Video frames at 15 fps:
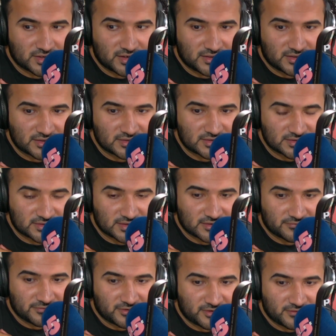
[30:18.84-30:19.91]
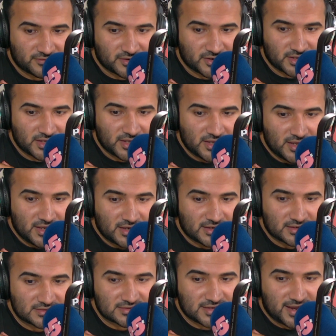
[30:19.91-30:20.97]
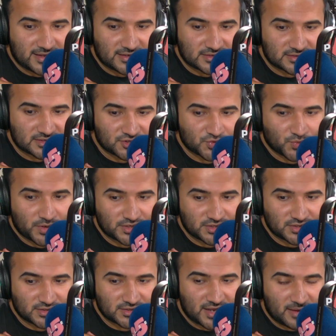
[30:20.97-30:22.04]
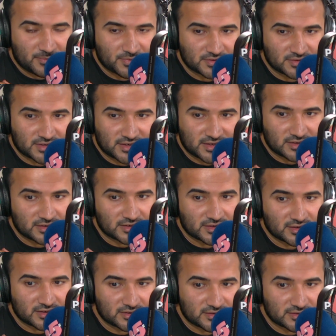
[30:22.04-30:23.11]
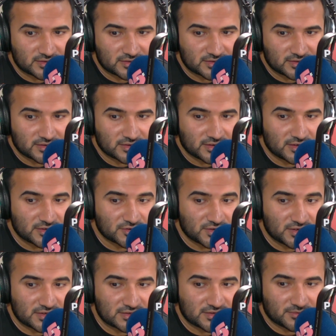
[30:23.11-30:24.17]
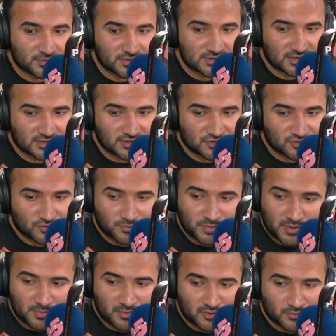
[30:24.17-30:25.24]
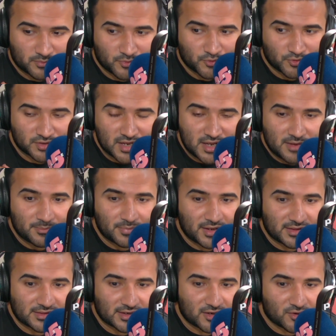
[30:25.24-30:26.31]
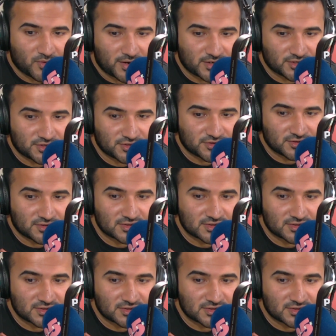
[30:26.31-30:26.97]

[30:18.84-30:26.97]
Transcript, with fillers: it, this is a very very uh, sad situation that happened in in Indonesia with 62 people on board plane that crashed into. The the